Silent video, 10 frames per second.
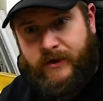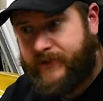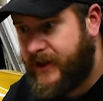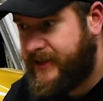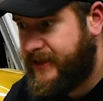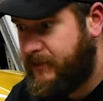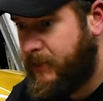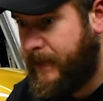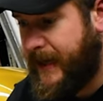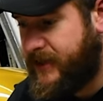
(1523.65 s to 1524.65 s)
I forgot to thank
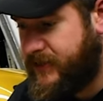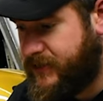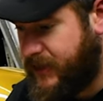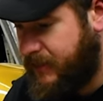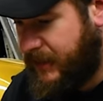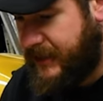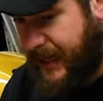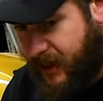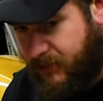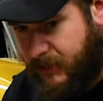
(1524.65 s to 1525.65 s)
my patrons. I am a
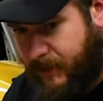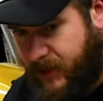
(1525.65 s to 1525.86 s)
terrible